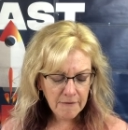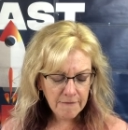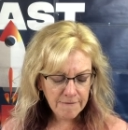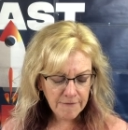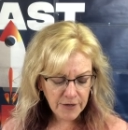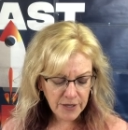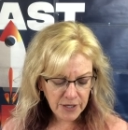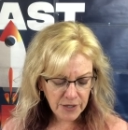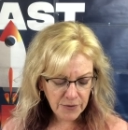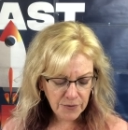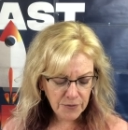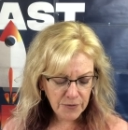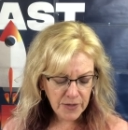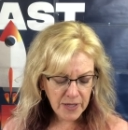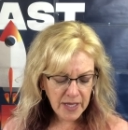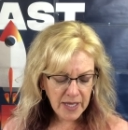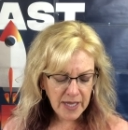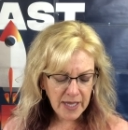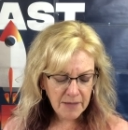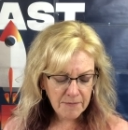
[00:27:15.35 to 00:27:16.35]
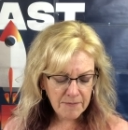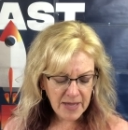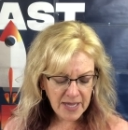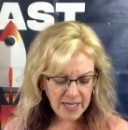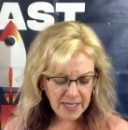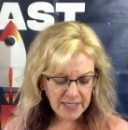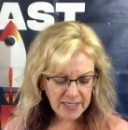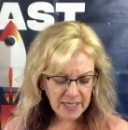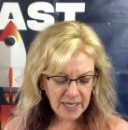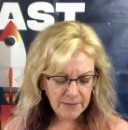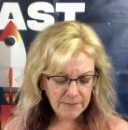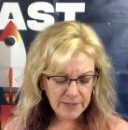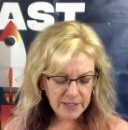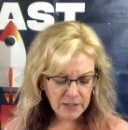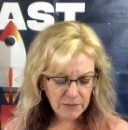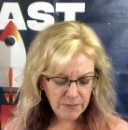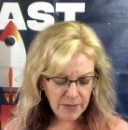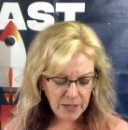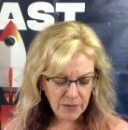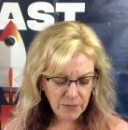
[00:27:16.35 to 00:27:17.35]
for you and making time to
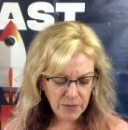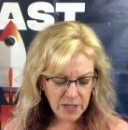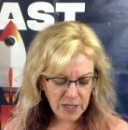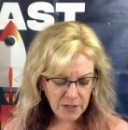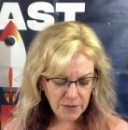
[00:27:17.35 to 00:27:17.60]
spend with